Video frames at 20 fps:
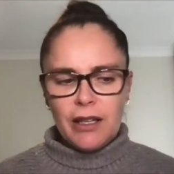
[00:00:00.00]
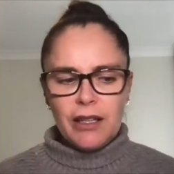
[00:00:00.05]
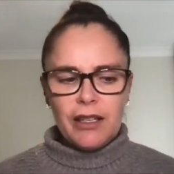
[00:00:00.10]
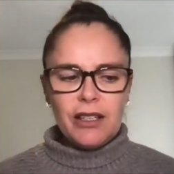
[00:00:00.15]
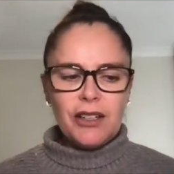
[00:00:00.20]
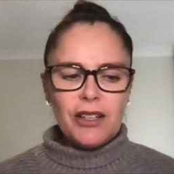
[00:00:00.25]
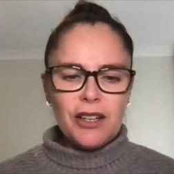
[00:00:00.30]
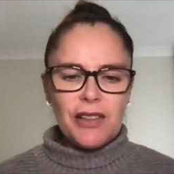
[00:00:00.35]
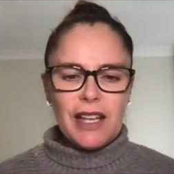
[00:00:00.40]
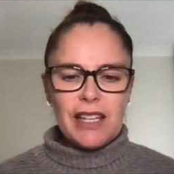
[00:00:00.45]

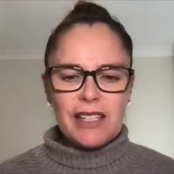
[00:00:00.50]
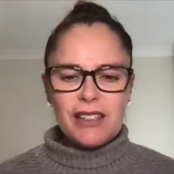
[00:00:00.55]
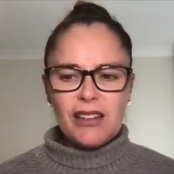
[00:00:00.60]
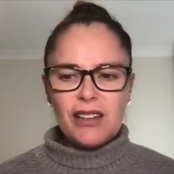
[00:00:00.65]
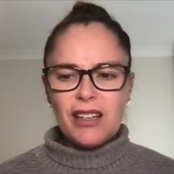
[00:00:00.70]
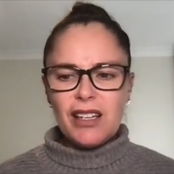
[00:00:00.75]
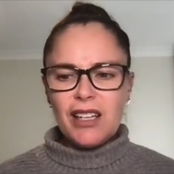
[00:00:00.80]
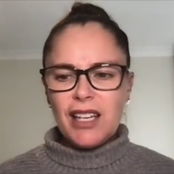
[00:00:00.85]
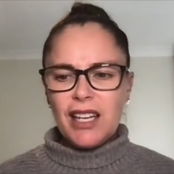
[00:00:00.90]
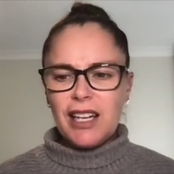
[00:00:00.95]
that's
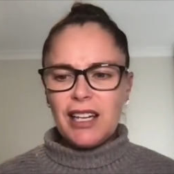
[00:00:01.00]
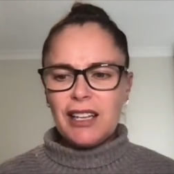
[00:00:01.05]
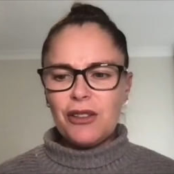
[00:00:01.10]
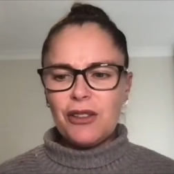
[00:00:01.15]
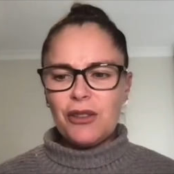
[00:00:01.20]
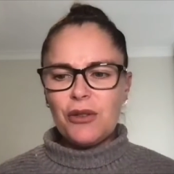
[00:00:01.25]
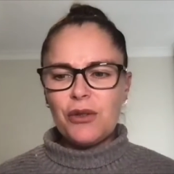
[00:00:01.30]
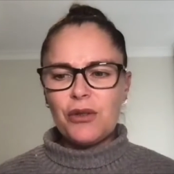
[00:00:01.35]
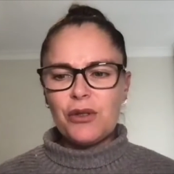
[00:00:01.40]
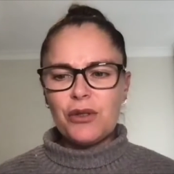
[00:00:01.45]
kind of getting
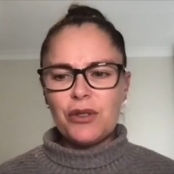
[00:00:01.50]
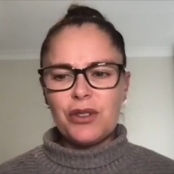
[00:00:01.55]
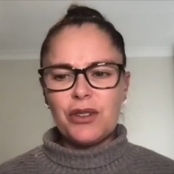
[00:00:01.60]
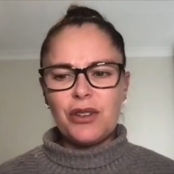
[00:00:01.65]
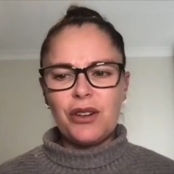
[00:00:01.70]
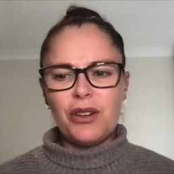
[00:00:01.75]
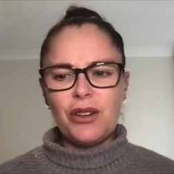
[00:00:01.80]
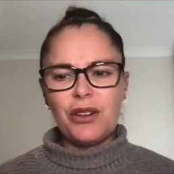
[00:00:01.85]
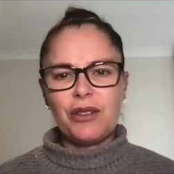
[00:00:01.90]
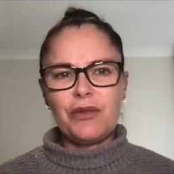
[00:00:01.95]
the horse
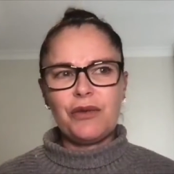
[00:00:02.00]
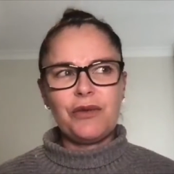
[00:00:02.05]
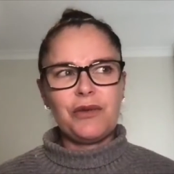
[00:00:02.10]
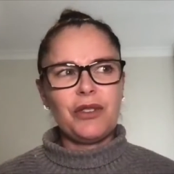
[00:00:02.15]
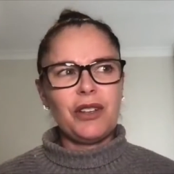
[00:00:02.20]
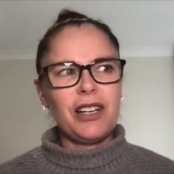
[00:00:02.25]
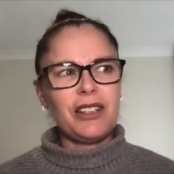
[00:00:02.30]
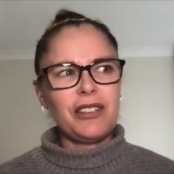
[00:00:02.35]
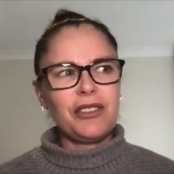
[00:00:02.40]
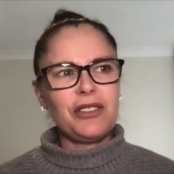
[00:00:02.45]
kind of
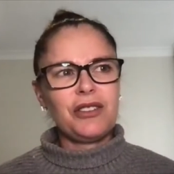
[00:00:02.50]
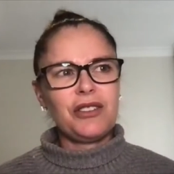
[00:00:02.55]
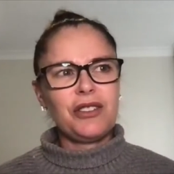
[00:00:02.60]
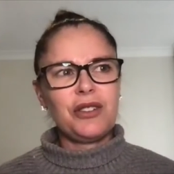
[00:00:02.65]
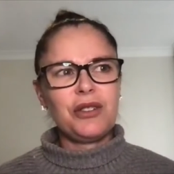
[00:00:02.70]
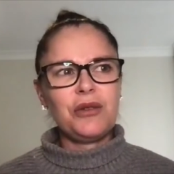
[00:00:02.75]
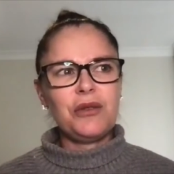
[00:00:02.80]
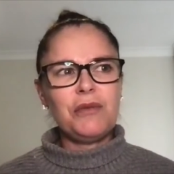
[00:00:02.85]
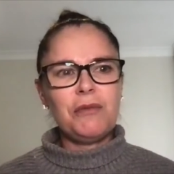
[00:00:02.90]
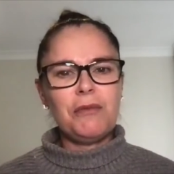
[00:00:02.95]
like
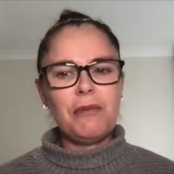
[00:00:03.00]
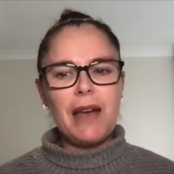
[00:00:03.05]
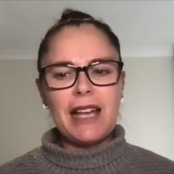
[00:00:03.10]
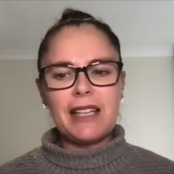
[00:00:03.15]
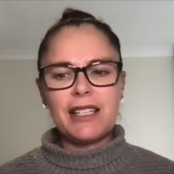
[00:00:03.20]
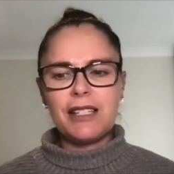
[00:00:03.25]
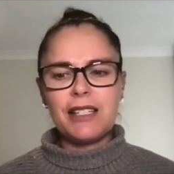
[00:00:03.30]
two massive